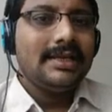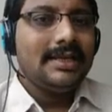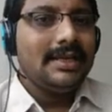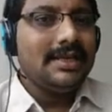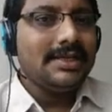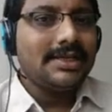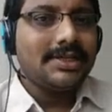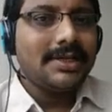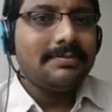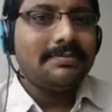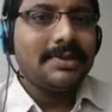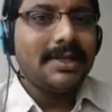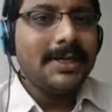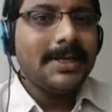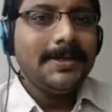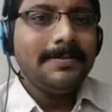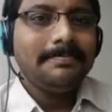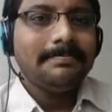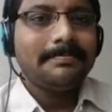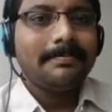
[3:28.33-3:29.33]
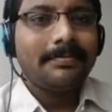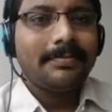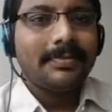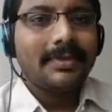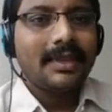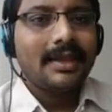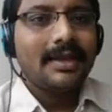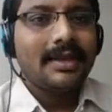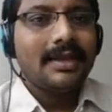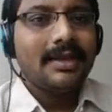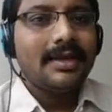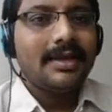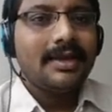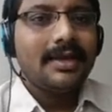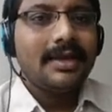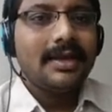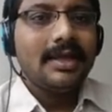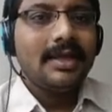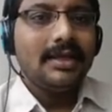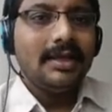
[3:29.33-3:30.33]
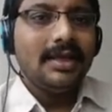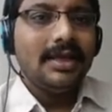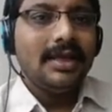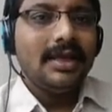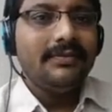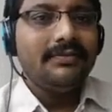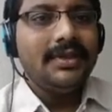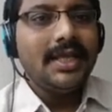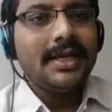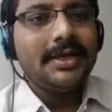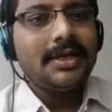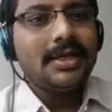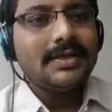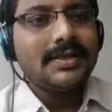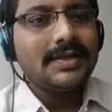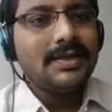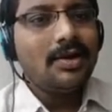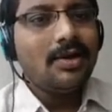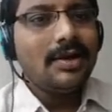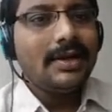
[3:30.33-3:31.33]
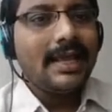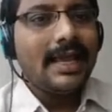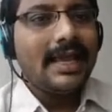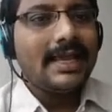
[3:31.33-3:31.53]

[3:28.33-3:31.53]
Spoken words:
In step 3, if there does not